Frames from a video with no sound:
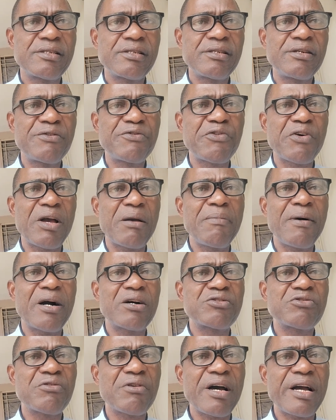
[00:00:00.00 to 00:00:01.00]
If you are
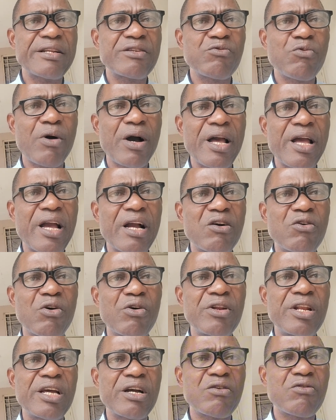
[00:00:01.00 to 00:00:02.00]
about to write WAEC
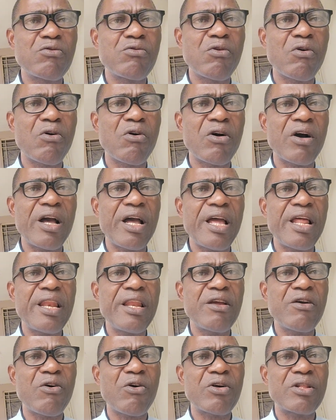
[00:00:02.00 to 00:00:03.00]
or NECO or
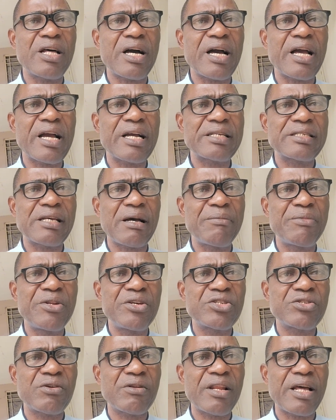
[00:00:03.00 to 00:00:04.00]
any other
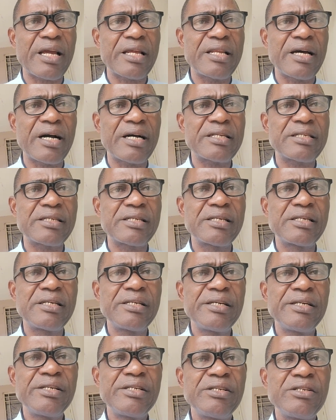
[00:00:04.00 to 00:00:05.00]
examination like that,
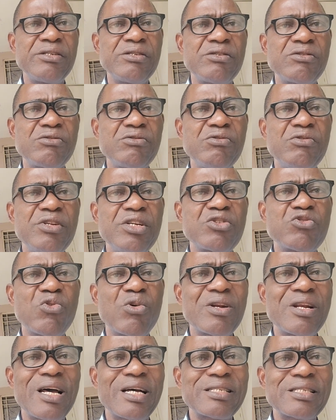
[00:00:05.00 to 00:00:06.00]
you need to
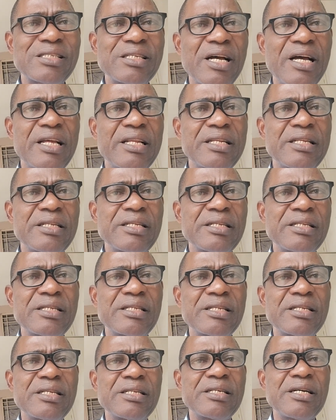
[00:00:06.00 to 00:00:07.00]
understand
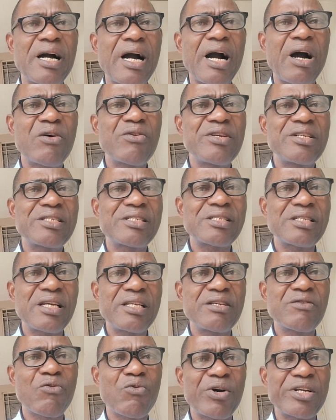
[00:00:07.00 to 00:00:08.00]
how they
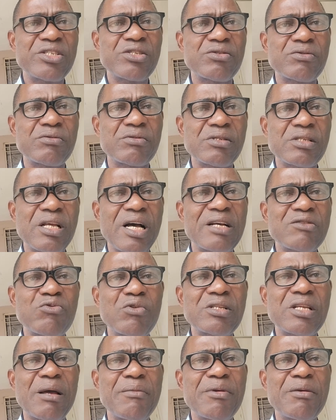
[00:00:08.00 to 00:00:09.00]
set the question. That's
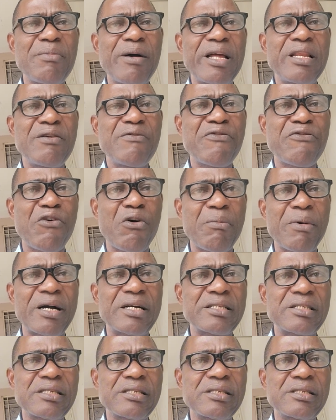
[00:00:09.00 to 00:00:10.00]
what I mean by the
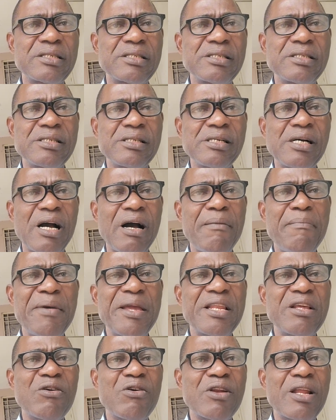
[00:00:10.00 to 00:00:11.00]
format, and
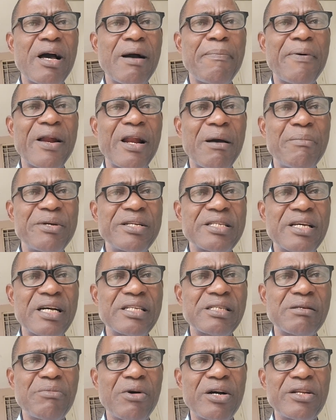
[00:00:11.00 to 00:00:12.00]
many other
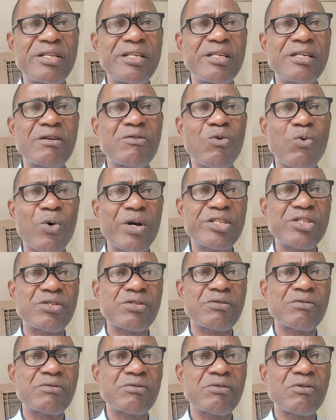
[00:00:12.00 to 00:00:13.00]
parameters about the
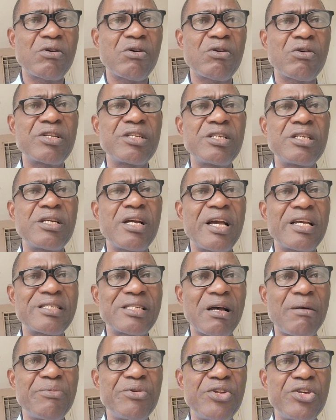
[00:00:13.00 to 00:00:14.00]
question or the
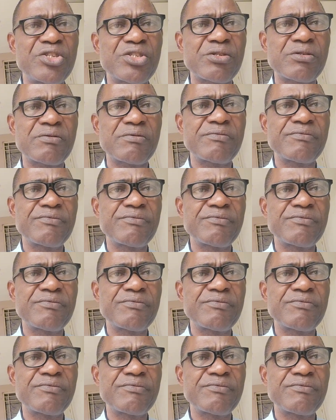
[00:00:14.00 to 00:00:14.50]
examination.